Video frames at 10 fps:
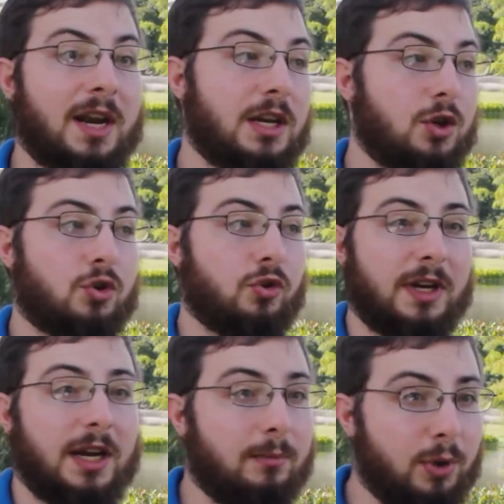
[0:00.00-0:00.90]
any
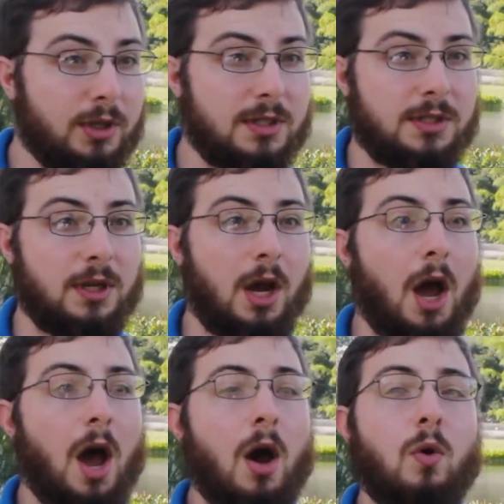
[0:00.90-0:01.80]
nutrient inputs,
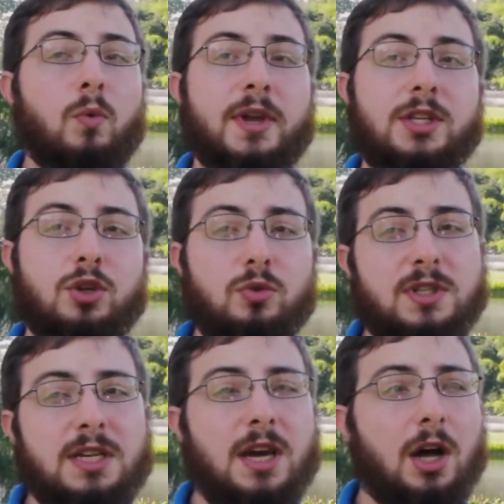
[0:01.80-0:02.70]
we do
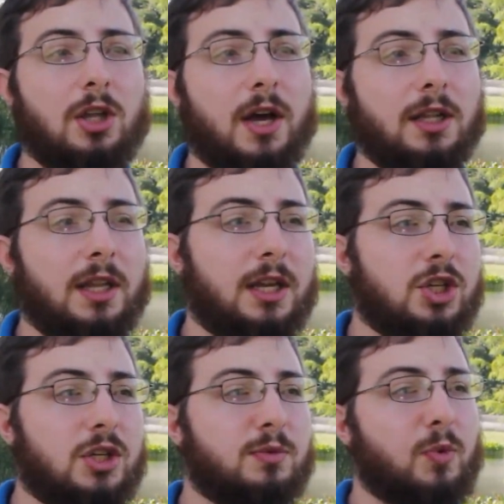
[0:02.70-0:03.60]
see a lot of
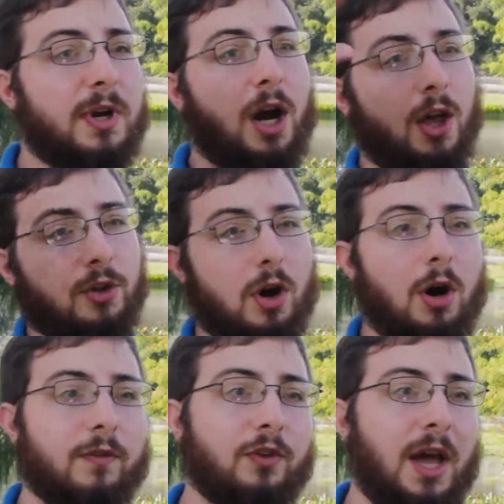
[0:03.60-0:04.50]
linkages between other
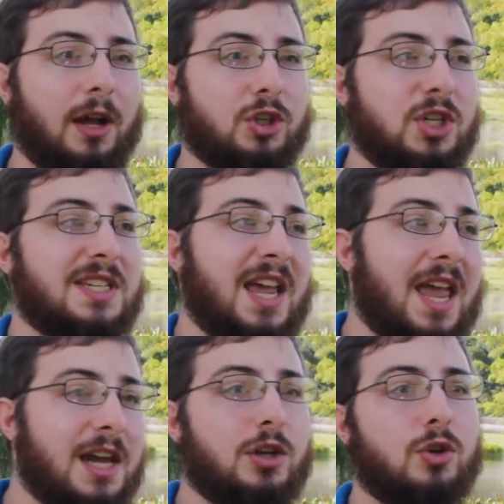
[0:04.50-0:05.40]
harmful algae
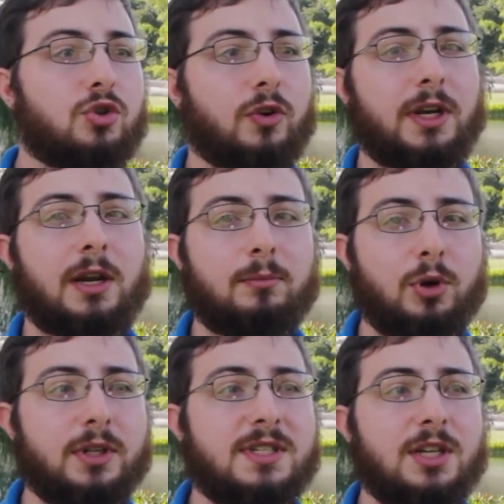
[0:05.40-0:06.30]
and nutrient inputs,